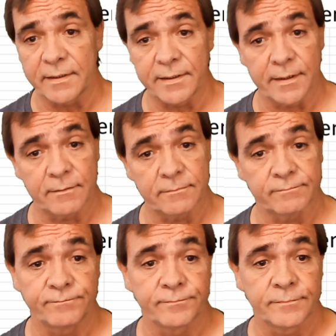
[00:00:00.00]

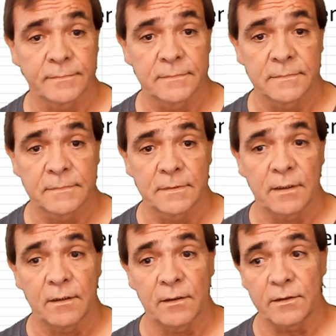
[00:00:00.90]
released right now.
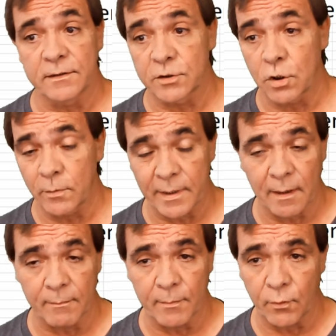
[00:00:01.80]

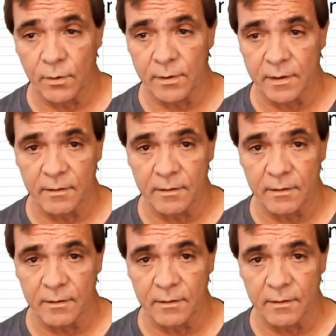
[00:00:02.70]
And it's going to